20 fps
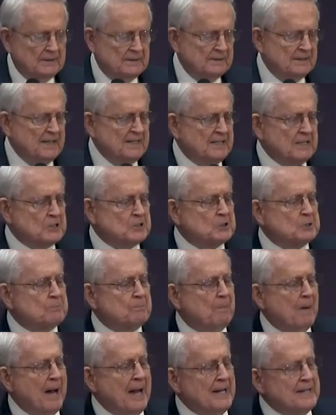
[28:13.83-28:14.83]
They
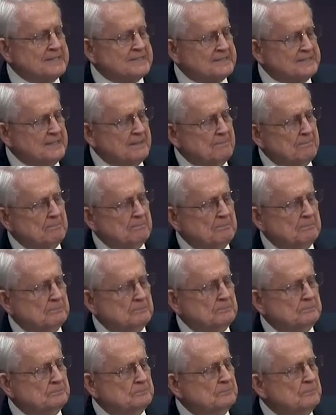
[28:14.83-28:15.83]
despised him.
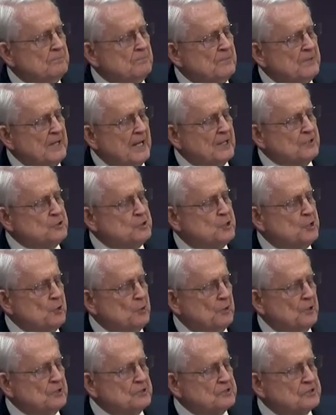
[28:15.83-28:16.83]
He had
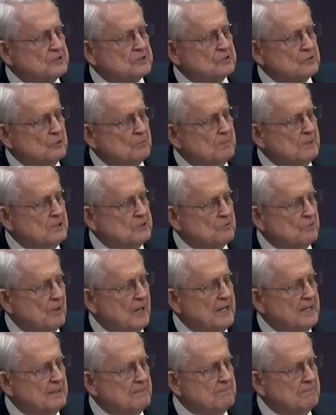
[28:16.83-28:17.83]
Judas, who
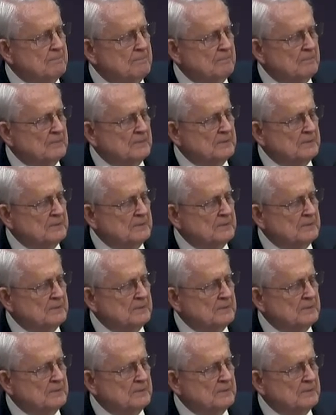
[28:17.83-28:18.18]
betrayed him.